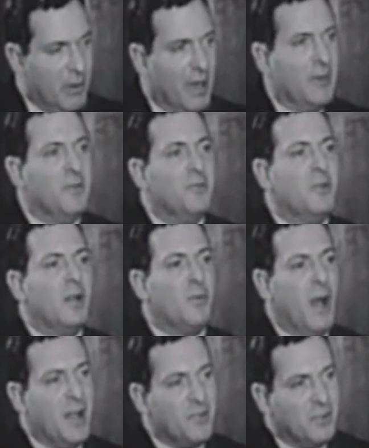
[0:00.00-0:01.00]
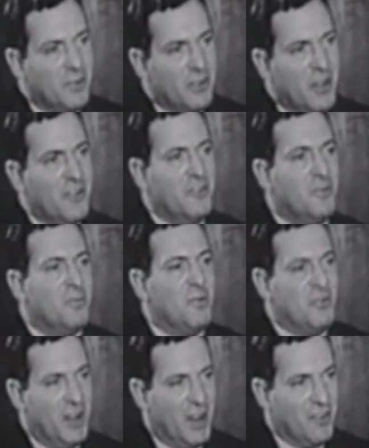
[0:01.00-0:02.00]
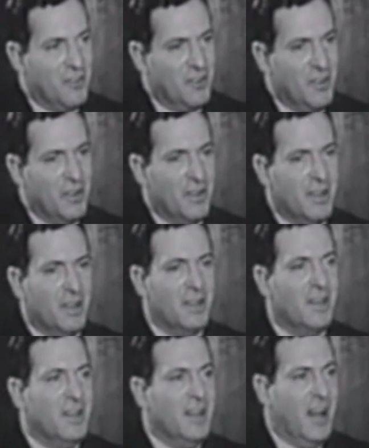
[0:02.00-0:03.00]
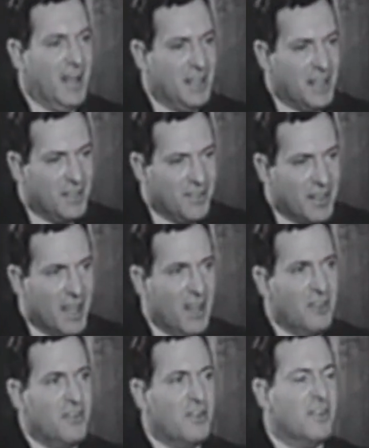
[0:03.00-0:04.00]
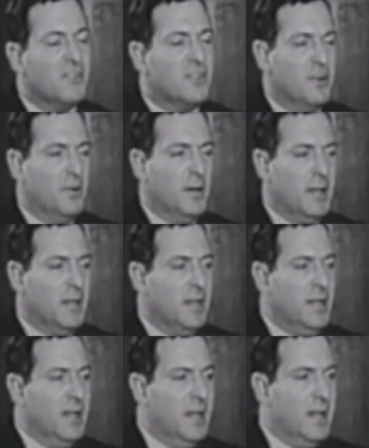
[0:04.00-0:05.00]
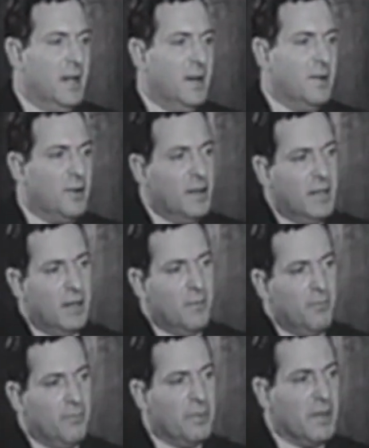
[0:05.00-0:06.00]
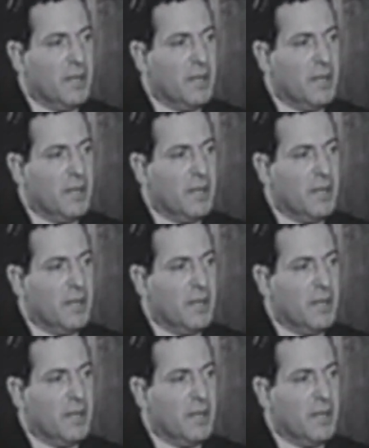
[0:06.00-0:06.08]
mechanisms like rationalization, projection, identification, and so on. Now,